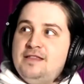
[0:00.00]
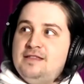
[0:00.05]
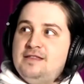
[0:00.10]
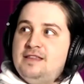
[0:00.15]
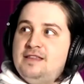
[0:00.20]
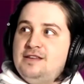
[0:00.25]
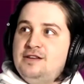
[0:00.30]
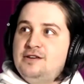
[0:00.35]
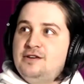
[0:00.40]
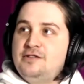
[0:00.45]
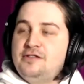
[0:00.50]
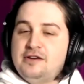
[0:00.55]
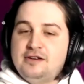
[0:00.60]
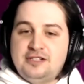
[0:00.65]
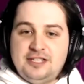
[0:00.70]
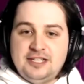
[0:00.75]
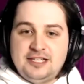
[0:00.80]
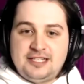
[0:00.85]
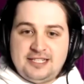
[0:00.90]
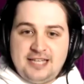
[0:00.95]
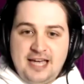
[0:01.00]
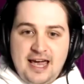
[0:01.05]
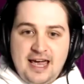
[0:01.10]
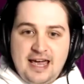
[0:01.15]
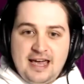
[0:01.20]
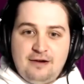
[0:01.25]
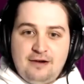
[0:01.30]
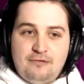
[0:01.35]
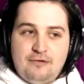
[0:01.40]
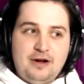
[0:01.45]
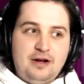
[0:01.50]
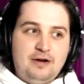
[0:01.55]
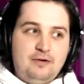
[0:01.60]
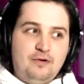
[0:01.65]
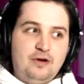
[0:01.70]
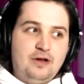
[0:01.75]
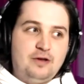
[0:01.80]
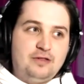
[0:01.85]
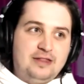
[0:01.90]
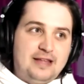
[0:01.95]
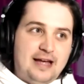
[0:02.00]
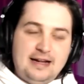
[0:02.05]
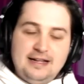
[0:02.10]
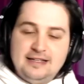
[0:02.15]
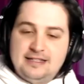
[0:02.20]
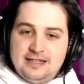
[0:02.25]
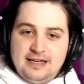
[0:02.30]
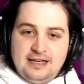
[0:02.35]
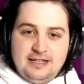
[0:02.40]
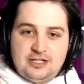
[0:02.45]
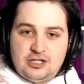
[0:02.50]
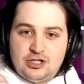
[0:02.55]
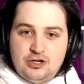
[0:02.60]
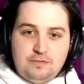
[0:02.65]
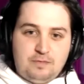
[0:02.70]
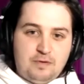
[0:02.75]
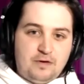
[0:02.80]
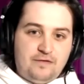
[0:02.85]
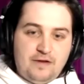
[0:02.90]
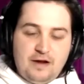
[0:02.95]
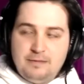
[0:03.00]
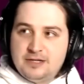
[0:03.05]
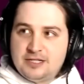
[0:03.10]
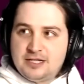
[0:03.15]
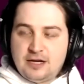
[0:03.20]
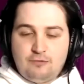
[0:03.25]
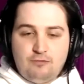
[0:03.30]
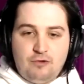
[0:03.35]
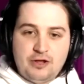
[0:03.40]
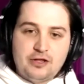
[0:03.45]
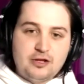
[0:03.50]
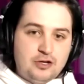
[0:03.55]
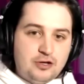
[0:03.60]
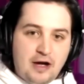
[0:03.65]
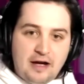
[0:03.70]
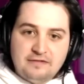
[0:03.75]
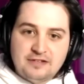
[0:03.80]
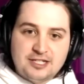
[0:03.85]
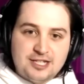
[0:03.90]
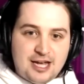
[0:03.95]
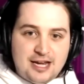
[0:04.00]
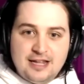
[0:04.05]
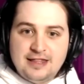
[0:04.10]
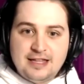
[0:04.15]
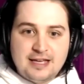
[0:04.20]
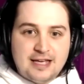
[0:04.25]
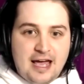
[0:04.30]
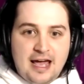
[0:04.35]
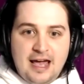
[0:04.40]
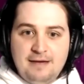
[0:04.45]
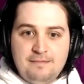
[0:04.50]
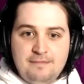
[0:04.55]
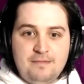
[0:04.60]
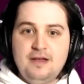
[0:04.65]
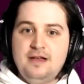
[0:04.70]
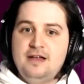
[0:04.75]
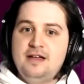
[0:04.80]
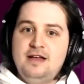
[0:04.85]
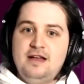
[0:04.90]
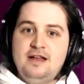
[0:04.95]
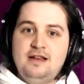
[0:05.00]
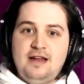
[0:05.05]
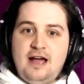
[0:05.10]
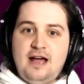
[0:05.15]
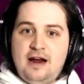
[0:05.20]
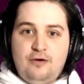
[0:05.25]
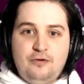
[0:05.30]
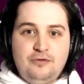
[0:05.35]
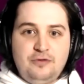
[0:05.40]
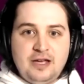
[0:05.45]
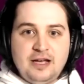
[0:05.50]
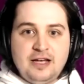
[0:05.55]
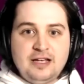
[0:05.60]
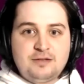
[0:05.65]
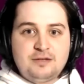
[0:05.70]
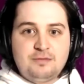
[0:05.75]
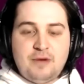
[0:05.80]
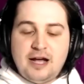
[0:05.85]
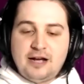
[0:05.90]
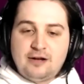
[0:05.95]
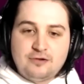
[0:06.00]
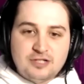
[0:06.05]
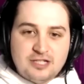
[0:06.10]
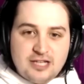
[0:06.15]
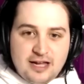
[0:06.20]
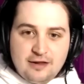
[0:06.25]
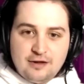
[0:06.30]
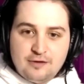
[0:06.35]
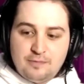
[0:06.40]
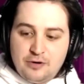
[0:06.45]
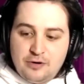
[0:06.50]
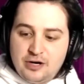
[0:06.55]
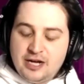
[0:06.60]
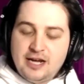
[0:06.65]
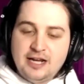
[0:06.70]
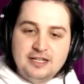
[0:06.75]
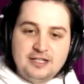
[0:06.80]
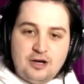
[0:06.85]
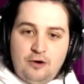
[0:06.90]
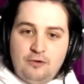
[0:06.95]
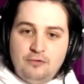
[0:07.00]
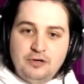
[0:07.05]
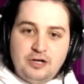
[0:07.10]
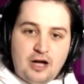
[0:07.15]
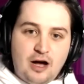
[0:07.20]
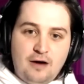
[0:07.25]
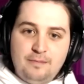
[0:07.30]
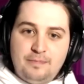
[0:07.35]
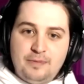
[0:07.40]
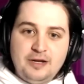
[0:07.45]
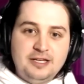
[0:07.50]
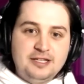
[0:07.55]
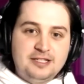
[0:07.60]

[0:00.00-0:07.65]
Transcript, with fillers: you know there's this saying that it's it's super famous like whether you have skin in the game not only is michael saylor putting his own company